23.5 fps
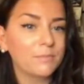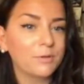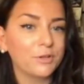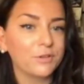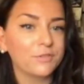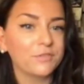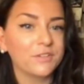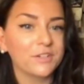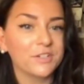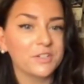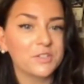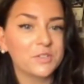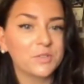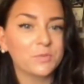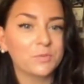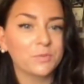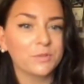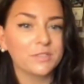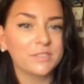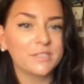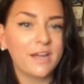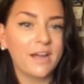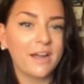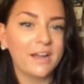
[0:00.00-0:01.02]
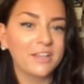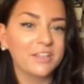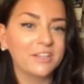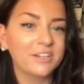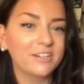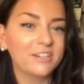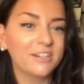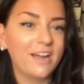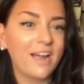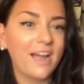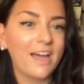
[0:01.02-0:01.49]
Perfect. Well,
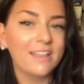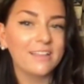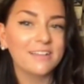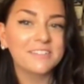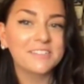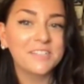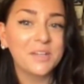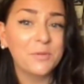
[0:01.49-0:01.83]
Tyler, Alex,